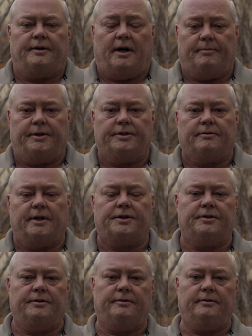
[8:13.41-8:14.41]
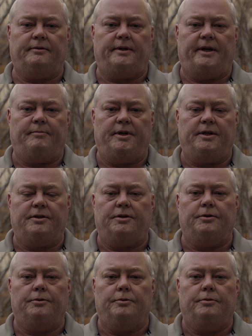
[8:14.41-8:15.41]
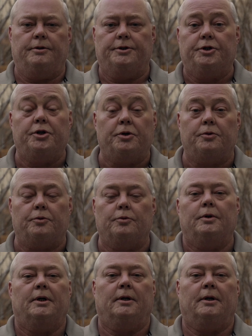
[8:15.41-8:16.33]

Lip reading: omnidirectional ME22